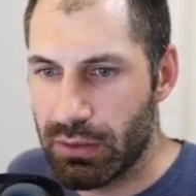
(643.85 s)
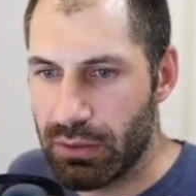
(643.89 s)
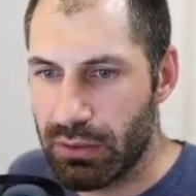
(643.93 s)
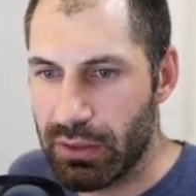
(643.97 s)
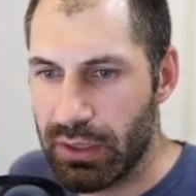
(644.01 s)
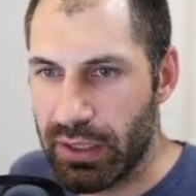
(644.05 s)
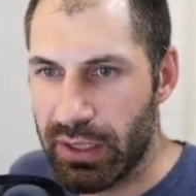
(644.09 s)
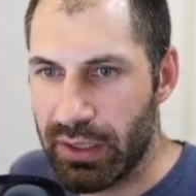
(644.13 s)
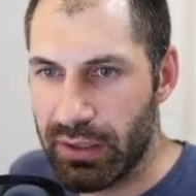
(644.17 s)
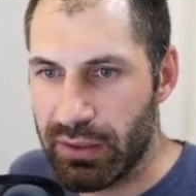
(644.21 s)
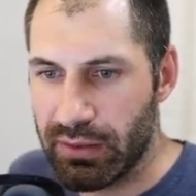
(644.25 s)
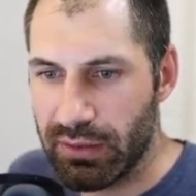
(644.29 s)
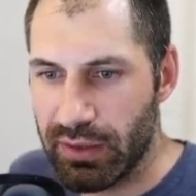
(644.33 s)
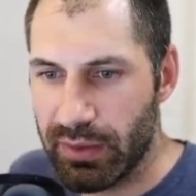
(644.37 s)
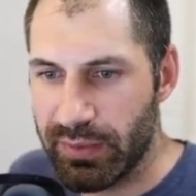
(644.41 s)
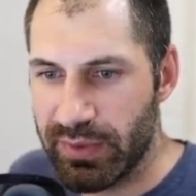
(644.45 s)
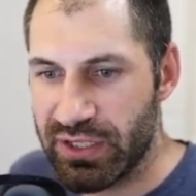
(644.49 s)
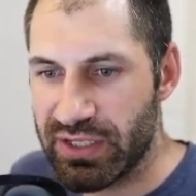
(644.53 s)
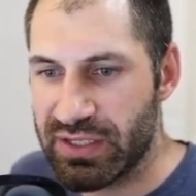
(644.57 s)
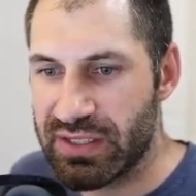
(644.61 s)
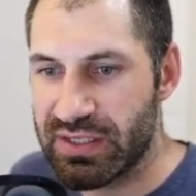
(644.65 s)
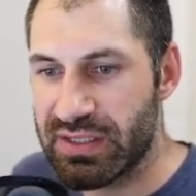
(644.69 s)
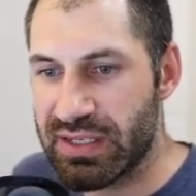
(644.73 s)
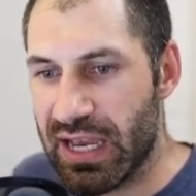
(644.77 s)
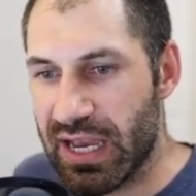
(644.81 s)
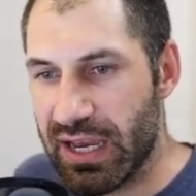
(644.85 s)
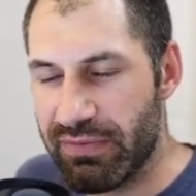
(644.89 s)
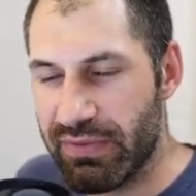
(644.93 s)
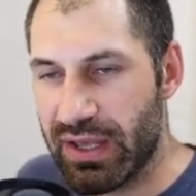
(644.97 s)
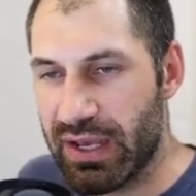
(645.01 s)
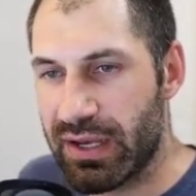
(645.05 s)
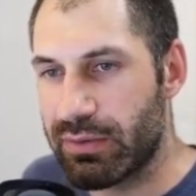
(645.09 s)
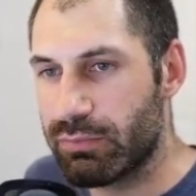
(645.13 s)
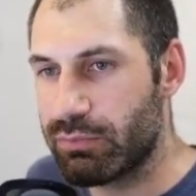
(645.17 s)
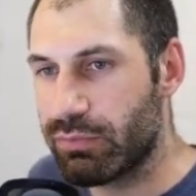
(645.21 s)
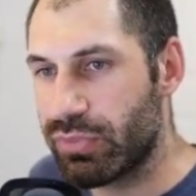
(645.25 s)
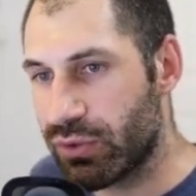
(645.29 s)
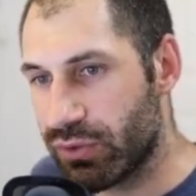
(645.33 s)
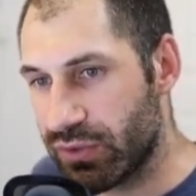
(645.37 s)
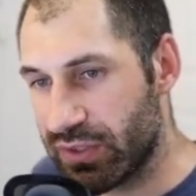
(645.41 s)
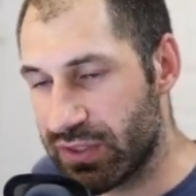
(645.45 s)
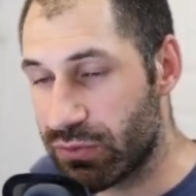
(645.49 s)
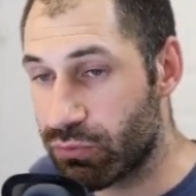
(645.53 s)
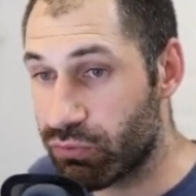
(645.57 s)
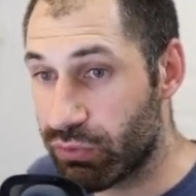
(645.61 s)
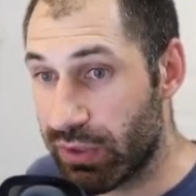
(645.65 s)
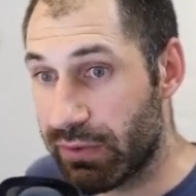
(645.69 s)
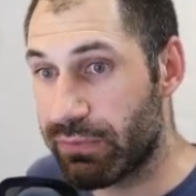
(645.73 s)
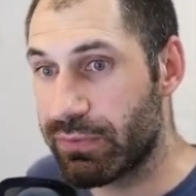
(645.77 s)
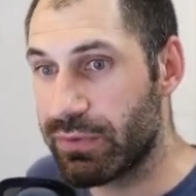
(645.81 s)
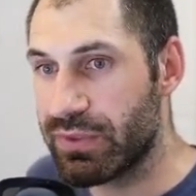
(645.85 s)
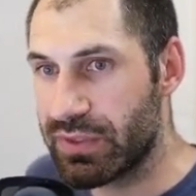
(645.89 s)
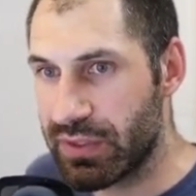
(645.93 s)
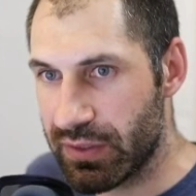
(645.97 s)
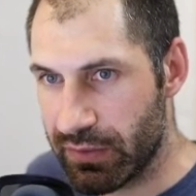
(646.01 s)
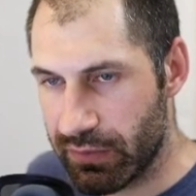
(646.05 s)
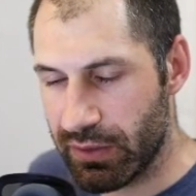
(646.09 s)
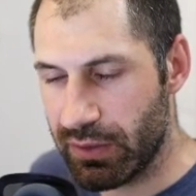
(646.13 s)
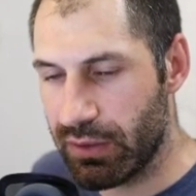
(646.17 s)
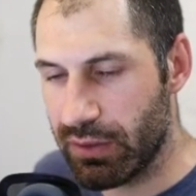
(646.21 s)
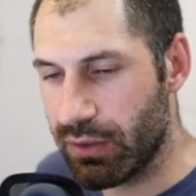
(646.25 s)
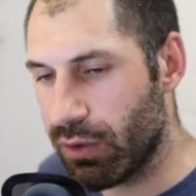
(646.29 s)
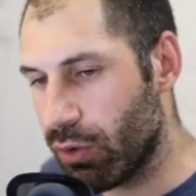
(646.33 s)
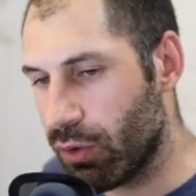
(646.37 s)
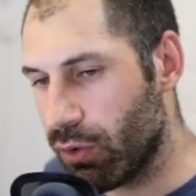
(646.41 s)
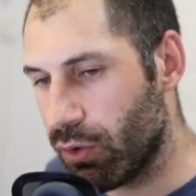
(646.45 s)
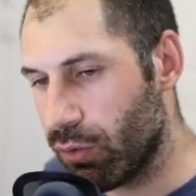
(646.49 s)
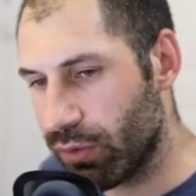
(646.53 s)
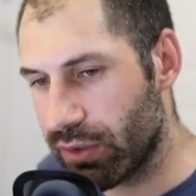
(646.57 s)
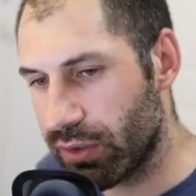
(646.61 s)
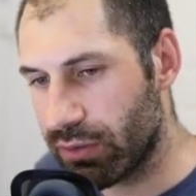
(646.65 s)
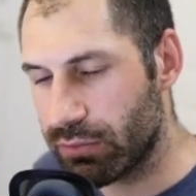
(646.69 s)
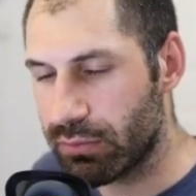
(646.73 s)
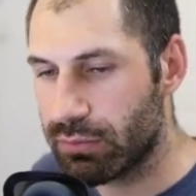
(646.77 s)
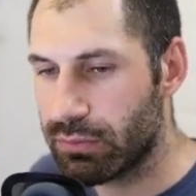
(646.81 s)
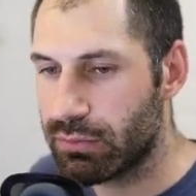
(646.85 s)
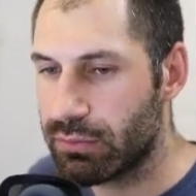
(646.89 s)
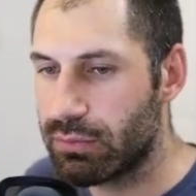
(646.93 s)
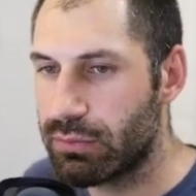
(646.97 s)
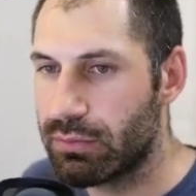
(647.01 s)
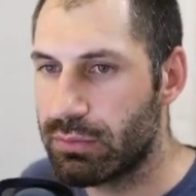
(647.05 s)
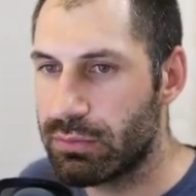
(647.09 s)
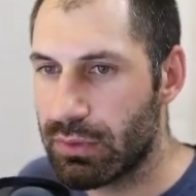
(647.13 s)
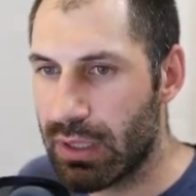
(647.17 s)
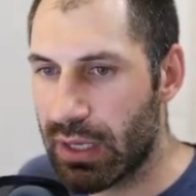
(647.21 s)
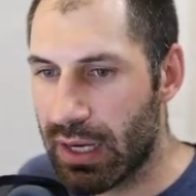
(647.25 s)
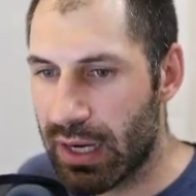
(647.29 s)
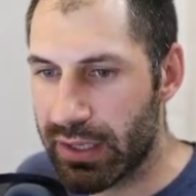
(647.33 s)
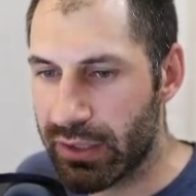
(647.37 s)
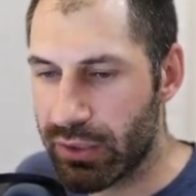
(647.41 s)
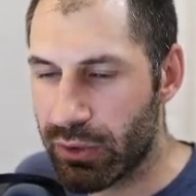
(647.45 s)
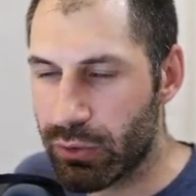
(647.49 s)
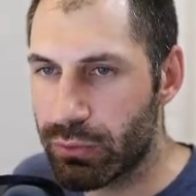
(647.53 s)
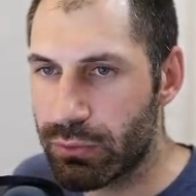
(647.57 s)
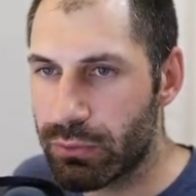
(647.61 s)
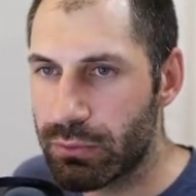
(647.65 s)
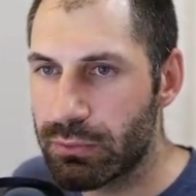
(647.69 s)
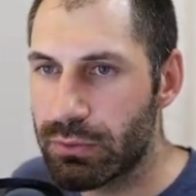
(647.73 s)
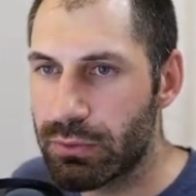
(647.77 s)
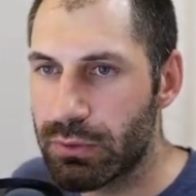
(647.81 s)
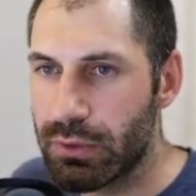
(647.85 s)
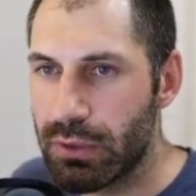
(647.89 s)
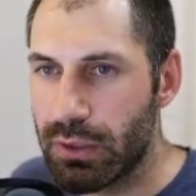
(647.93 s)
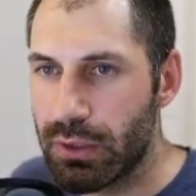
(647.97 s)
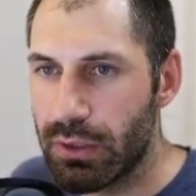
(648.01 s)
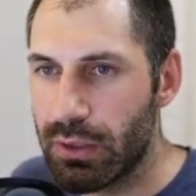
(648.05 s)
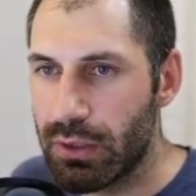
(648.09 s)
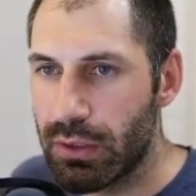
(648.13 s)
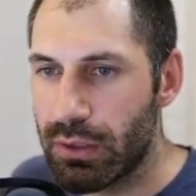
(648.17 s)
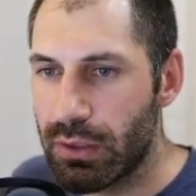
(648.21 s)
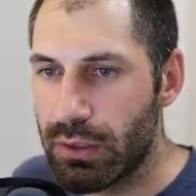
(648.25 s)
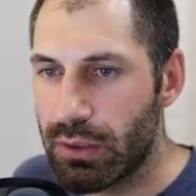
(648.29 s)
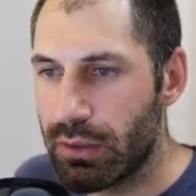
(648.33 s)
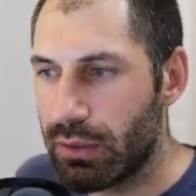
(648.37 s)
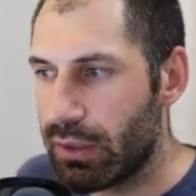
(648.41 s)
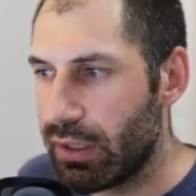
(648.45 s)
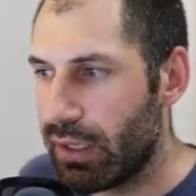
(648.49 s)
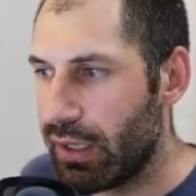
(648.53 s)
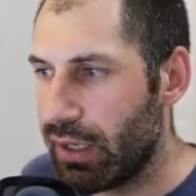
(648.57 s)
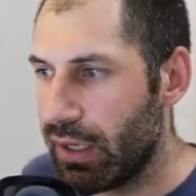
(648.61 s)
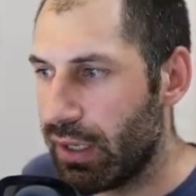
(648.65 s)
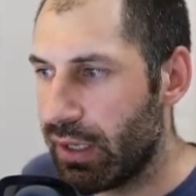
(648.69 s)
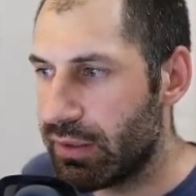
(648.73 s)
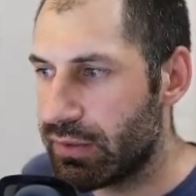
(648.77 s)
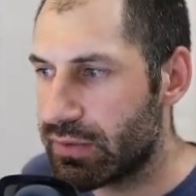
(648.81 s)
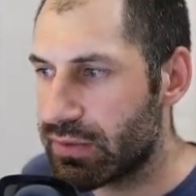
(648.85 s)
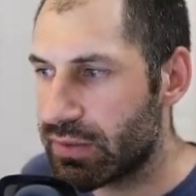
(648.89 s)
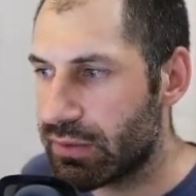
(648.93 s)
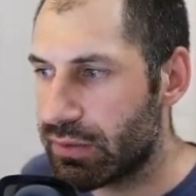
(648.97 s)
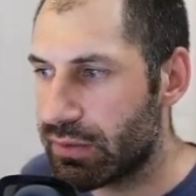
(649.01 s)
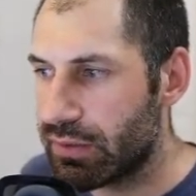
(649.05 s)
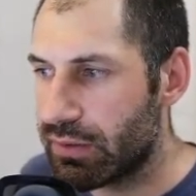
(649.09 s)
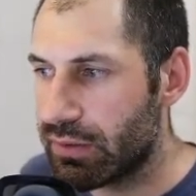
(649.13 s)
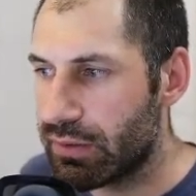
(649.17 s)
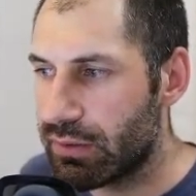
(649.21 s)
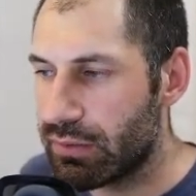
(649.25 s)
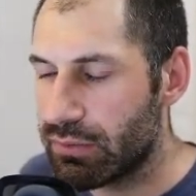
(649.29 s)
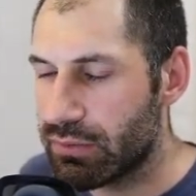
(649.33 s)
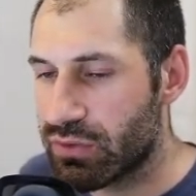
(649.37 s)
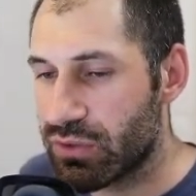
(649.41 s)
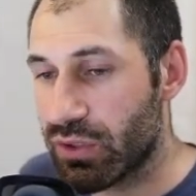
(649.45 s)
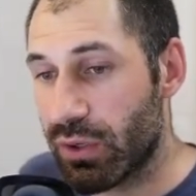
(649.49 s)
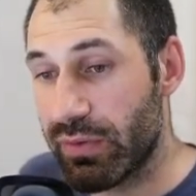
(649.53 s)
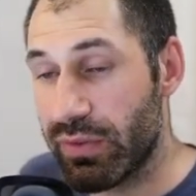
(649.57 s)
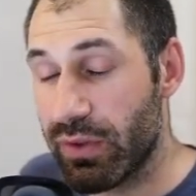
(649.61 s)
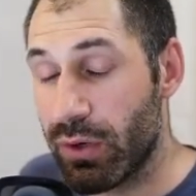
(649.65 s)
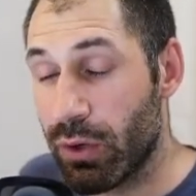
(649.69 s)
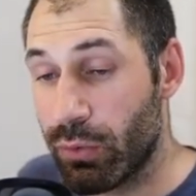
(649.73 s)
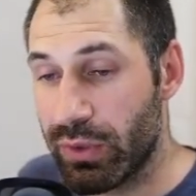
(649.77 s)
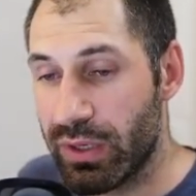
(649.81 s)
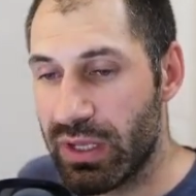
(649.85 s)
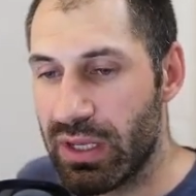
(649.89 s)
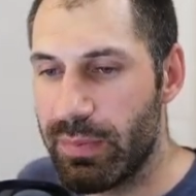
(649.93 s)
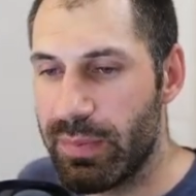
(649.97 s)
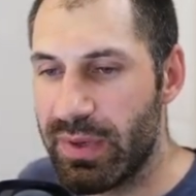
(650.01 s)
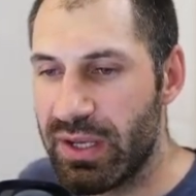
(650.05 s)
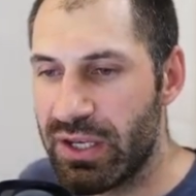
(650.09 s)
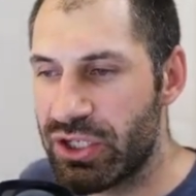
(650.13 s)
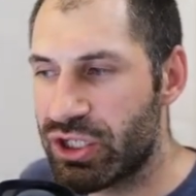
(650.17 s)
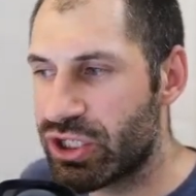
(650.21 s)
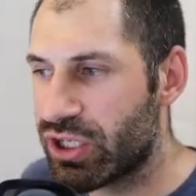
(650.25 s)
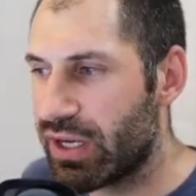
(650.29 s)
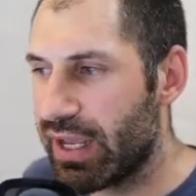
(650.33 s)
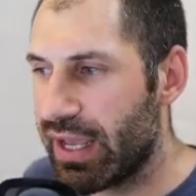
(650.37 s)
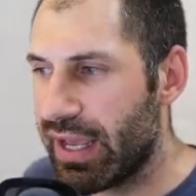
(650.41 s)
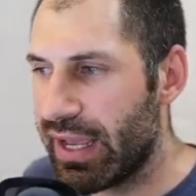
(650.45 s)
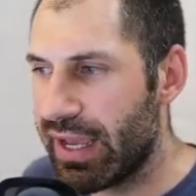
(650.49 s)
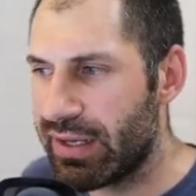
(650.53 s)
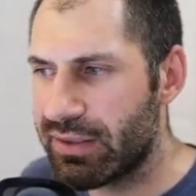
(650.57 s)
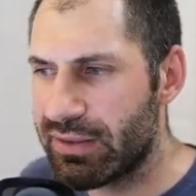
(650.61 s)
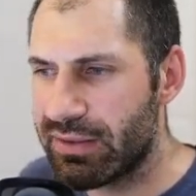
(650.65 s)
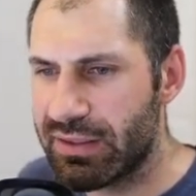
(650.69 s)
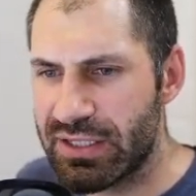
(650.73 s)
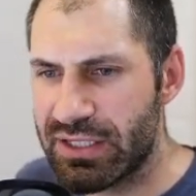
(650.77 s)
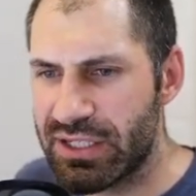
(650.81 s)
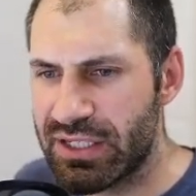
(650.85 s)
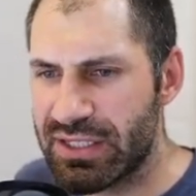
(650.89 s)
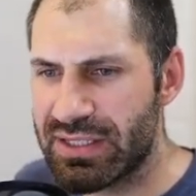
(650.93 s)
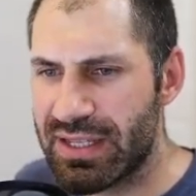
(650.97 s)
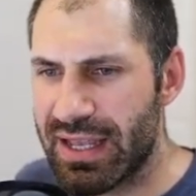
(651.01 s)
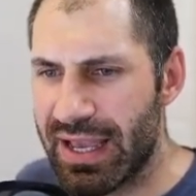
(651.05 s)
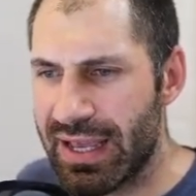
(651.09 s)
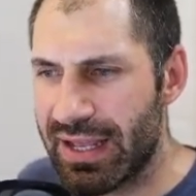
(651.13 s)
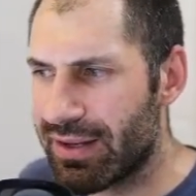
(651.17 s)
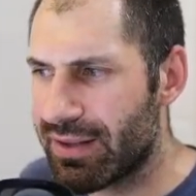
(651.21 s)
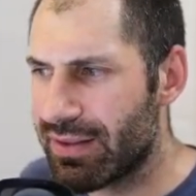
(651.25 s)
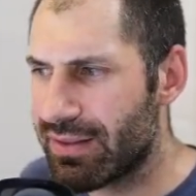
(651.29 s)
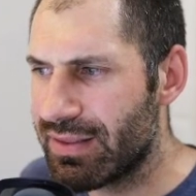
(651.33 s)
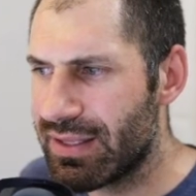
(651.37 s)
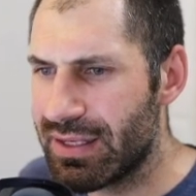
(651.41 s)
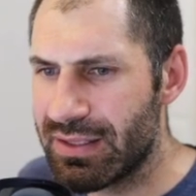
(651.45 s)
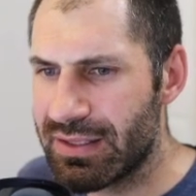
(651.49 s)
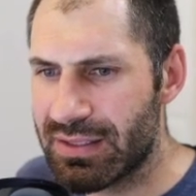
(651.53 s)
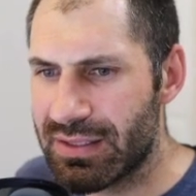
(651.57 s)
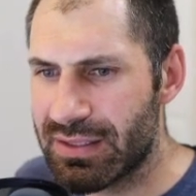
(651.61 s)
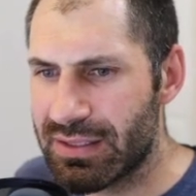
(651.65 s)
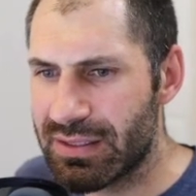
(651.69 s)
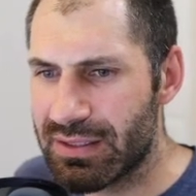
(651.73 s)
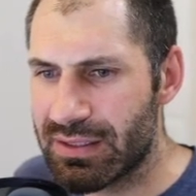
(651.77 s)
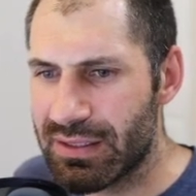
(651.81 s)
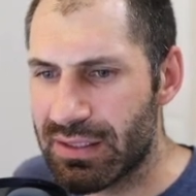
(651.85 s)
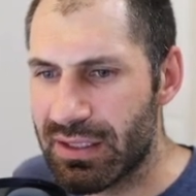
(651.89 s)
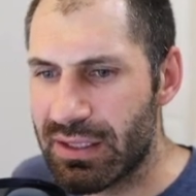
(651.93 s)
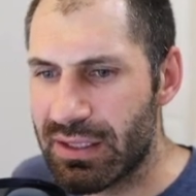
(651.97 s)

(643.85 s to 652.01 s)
And let me just save that because it's referencing the old article and sorry, the old image. And let's just edit this